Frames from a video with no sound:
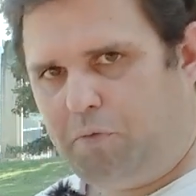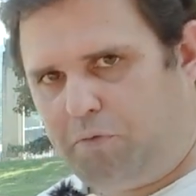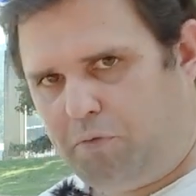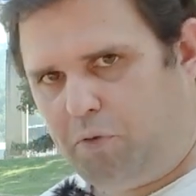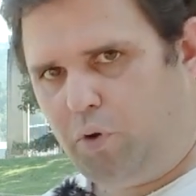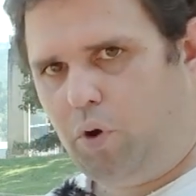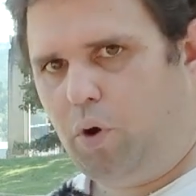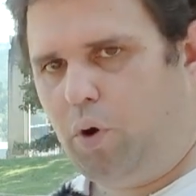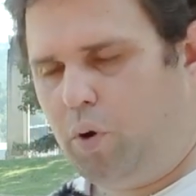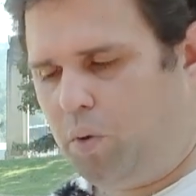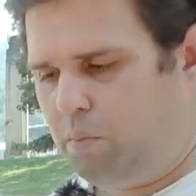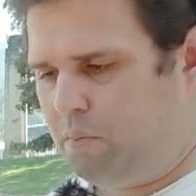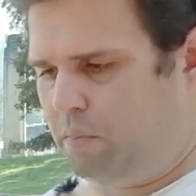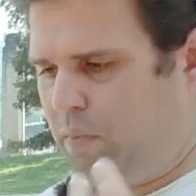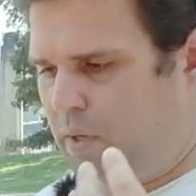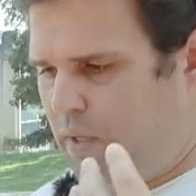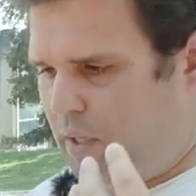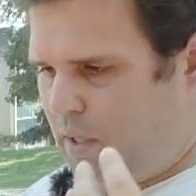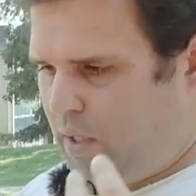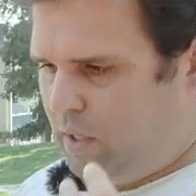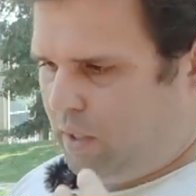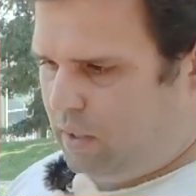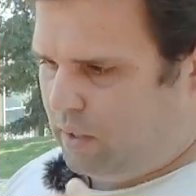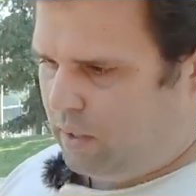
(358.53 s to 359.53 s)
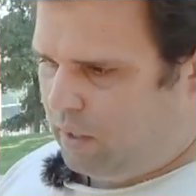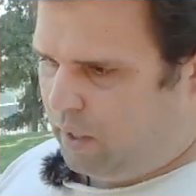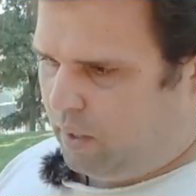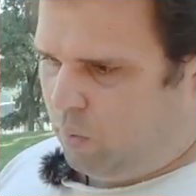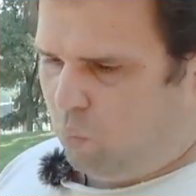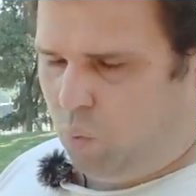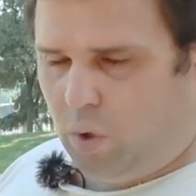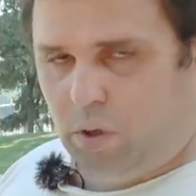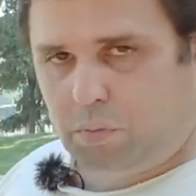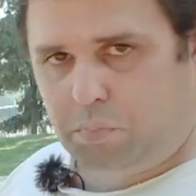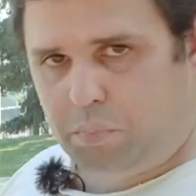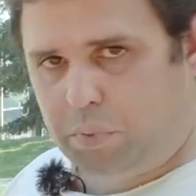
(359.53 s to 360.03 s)
from the
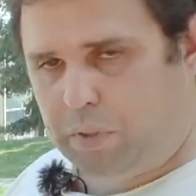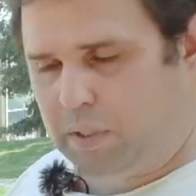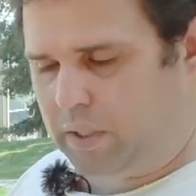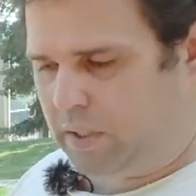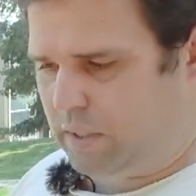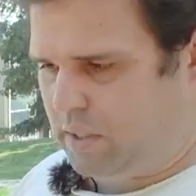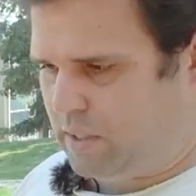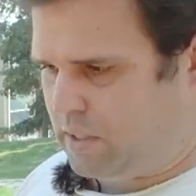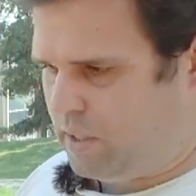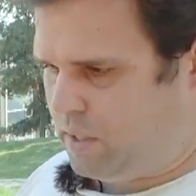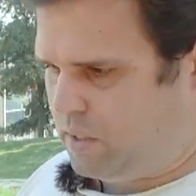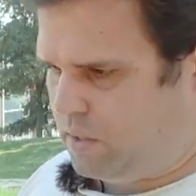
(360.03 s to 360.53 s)
OnePlus.